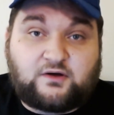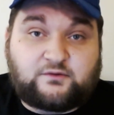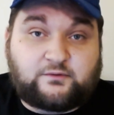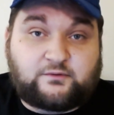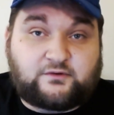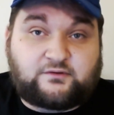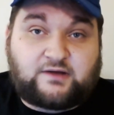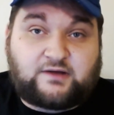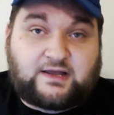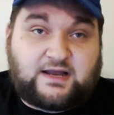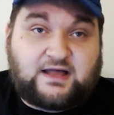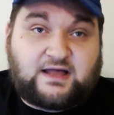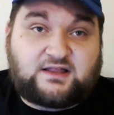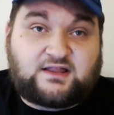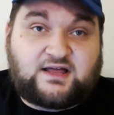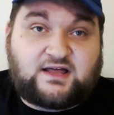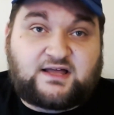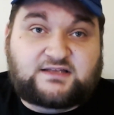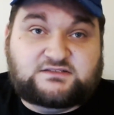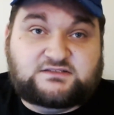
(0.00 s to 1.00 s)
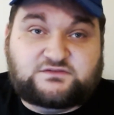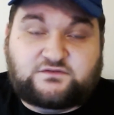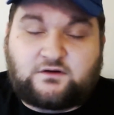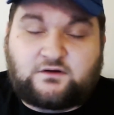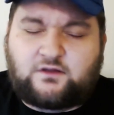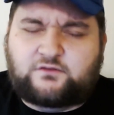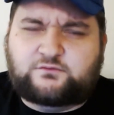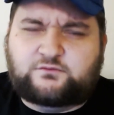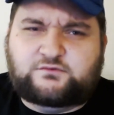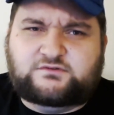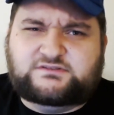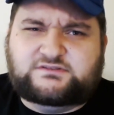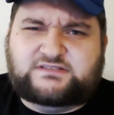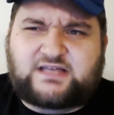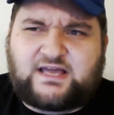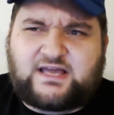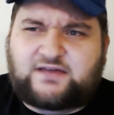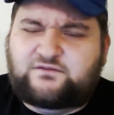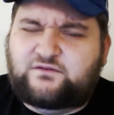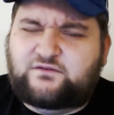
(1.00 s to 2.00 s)
were great allies for all the rules they
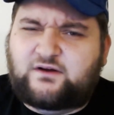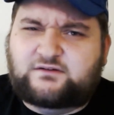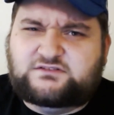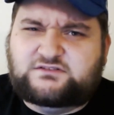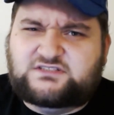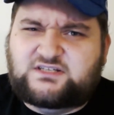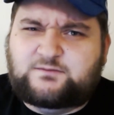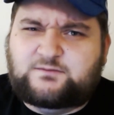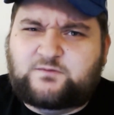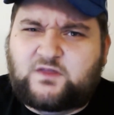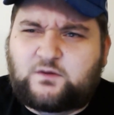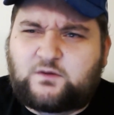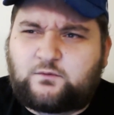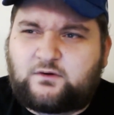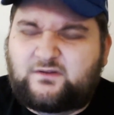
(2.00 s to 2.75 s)
had for how cheap they were.